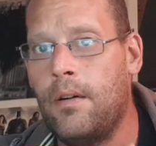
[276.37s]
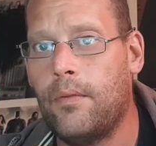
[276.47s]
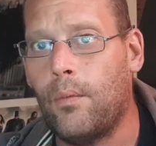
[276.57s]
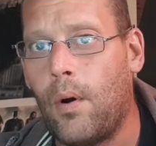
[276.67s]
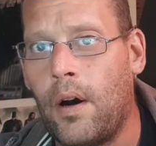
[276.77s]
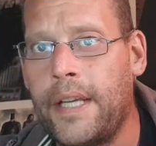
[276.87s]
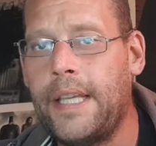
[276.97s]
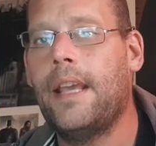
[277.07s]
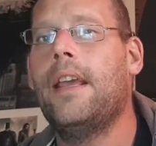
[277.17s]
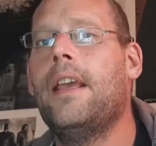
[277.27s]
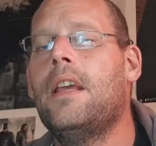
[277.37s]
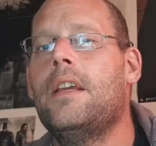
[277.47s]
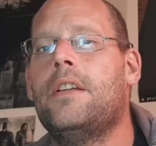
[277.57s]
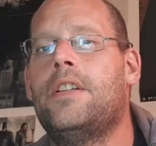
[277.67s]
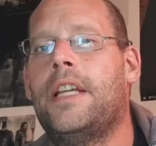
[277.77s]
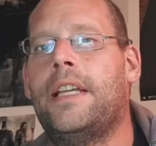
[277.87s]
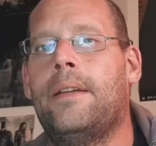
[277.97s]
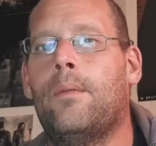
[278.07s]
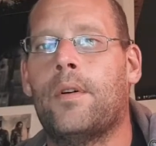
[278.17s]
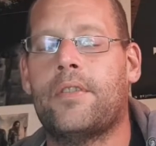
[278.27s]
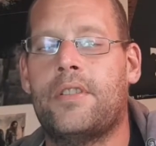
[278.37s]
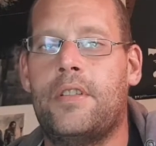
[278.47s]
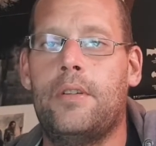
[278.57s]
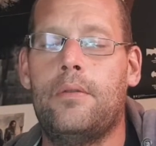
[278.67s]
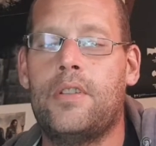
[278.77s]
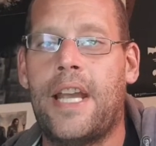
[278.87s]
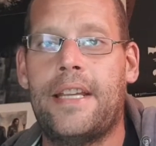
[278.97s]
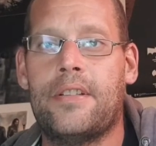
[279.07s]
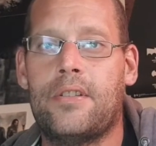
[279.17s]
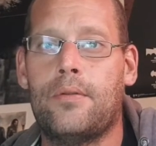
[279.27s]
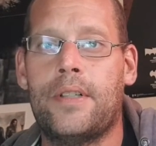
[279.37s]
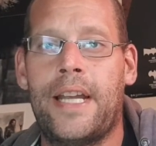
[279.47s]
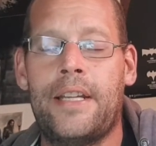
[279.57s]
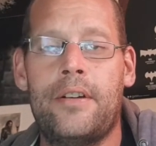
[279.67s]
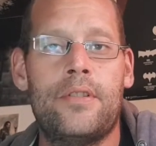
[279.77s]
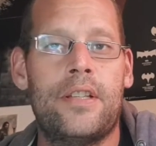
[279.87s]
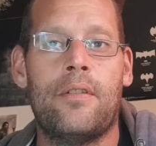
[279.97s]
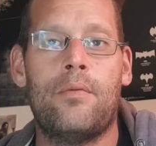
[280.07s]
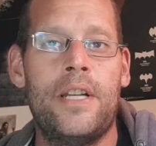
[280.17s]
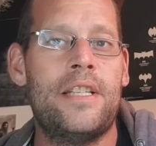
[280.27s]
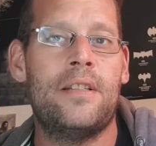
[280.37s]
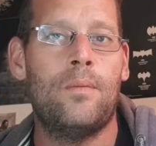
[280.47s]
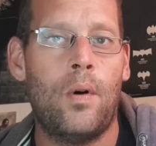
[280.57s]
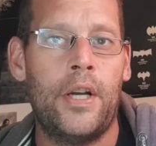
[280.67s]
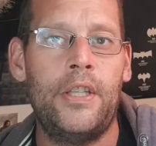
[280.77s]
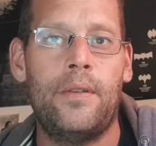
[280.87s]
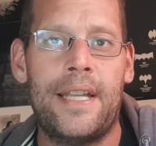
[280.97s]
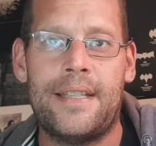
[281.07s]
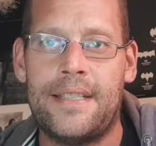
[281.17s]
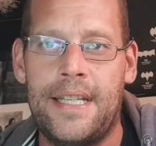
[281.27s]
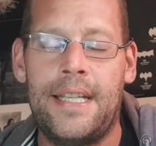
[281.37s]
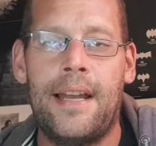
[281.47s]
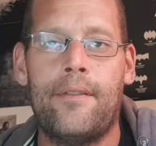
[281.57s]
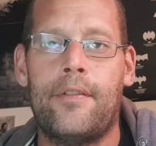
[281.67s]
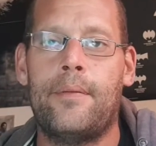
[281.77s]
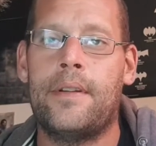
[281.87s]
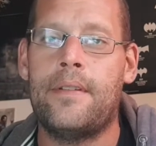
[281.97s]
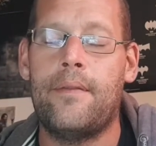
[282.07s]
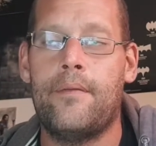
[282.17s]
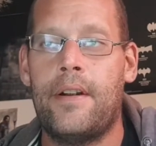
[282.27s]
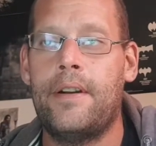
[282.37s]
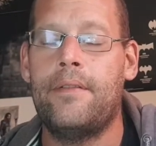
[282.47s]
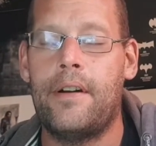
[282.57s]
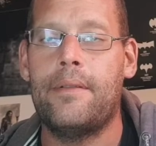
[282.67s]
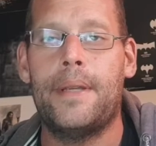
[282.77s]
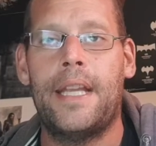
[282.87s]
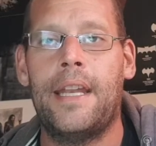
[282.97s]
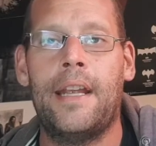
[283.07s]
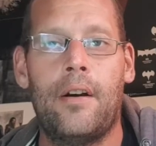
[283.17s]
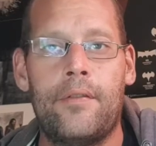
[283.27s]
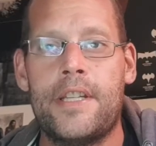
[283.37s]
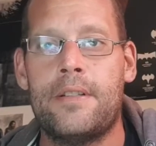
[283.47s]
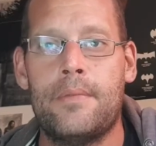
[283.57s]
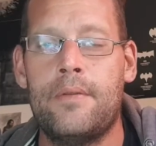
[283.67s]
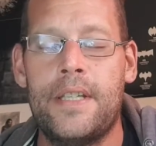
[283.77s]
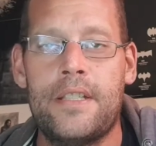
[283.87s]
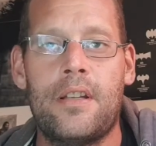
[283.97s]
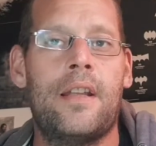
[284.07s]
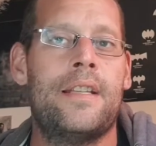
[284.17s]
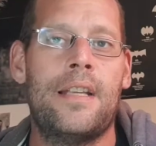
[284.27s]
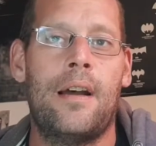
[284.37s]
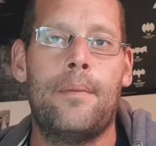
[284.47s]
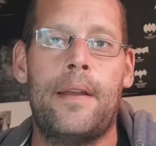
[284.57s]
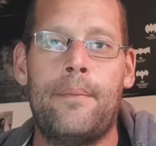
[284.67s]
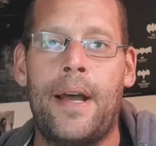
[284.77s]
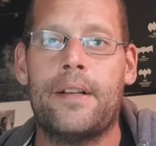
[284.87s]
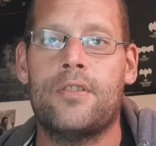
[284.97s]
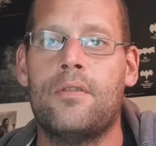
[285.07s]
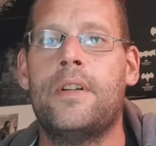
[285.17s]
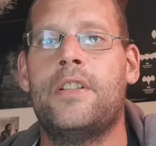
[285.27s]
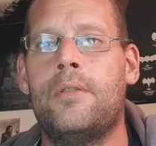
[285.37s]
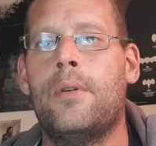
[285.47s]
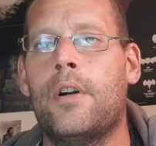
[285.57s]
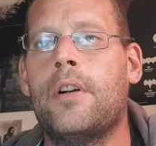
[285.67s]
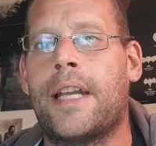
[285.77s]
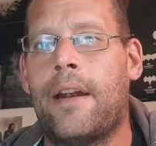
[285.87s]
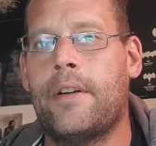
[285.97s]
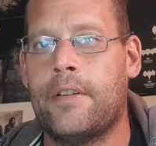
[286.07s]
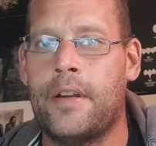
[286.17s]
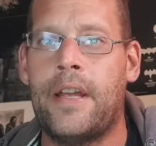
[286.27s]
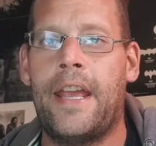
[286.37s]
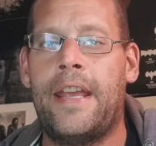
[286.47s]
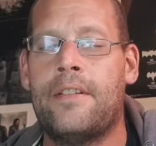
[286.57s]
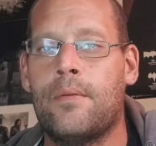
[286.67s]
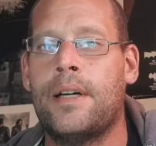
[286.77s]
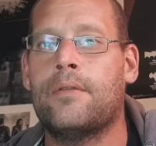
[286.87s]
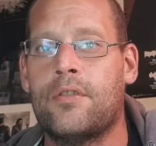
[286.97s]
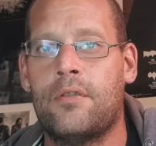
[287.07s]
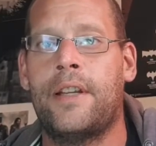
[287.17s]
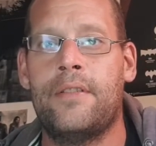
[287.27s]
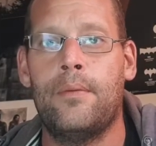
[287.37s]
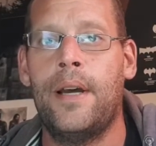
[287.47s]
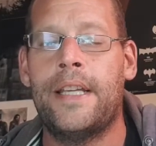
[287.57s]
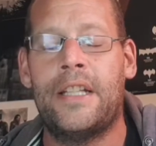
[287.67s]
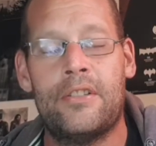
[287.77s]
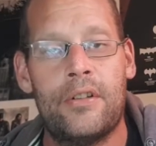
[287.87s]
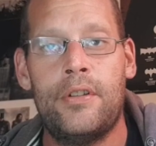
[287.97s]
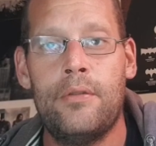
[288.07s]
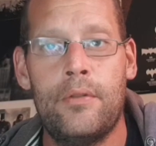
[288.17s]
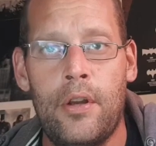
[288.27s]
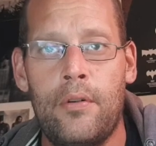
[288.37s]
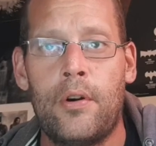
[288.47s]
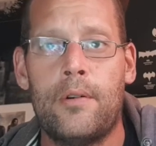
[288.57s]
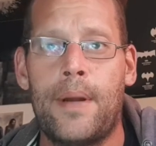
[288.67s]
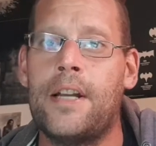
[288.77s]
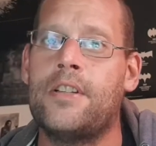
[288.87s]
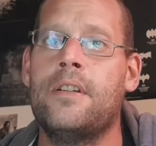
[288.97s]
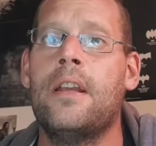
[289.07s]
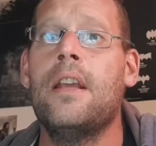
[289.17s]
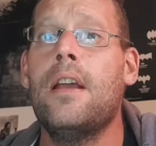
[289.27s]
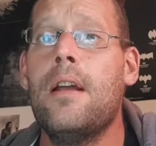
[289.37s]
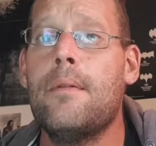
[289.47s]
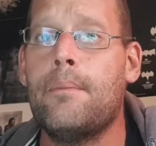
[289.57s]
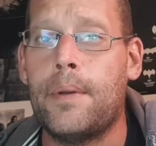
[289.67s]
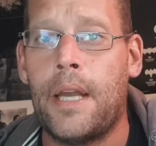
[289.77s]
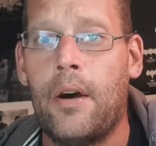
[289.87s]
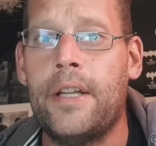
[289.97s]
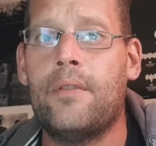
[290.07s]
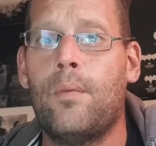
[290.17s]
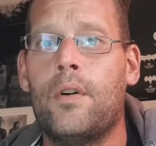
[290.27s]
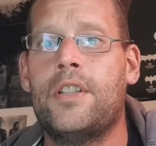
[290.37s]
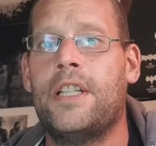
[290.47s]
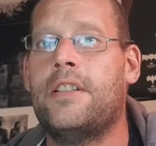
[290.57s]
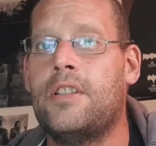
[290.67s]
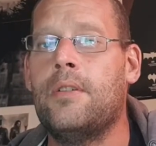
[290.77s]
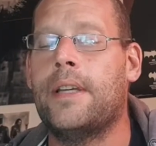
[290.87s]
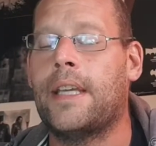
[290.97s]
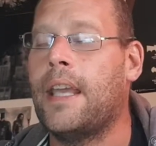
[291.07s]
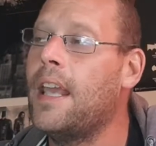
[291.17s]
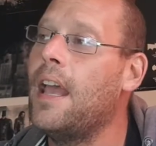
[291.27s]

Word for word: of why she wants to chase tornadoes. The reason why you get to see that from the very, very beginning of this movie. So they set up a backstory to her character as well straight away. So you know her passion behind what she's doing